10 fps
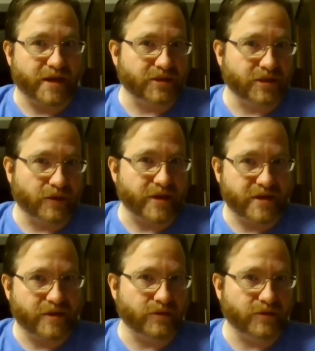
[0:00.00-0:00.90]
and so he
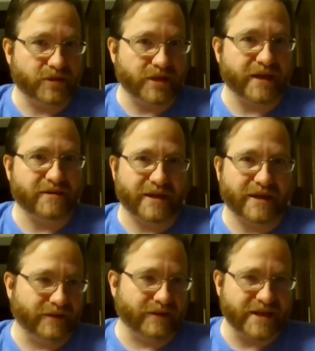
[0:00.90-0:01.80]
used that at
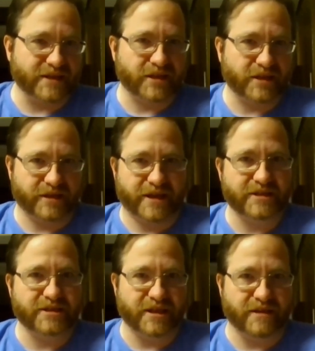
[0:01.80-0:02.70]
least to
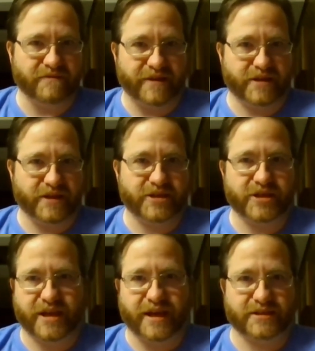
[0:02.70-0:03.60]
his advantage to
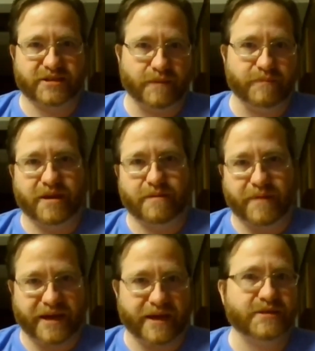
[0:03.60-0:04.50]
get something
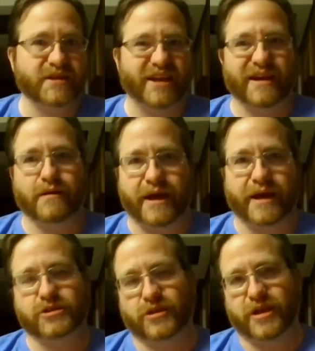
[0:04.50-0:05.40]
passed that
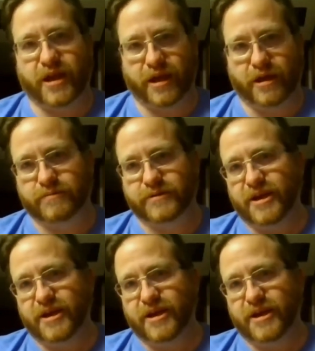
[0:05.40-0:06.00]
actually helped